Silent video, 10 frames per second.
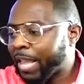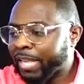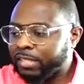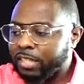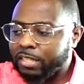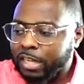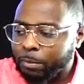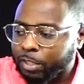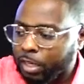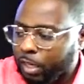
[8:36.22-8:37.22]
Exodus
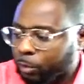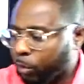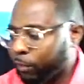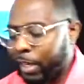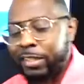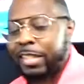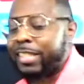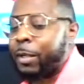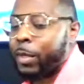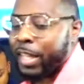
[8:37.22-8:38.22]
chapter uh, 25. Let's just
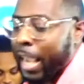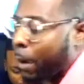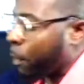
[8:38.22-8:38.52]
see what he gave